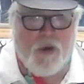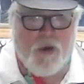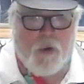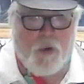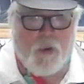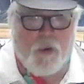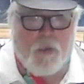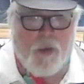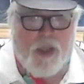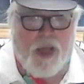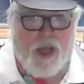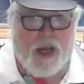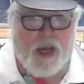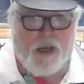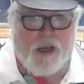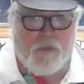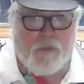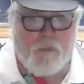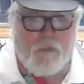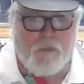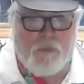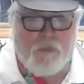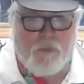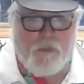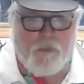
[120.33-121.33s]
will block
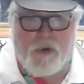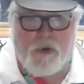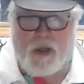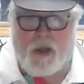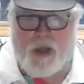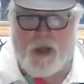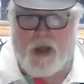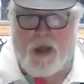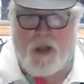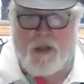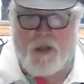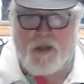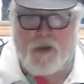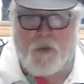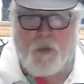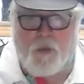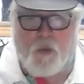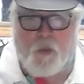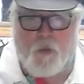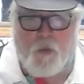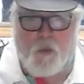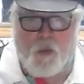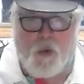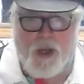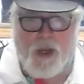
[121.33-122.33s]
all the
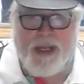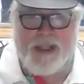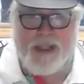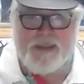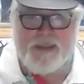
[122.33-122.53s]
weed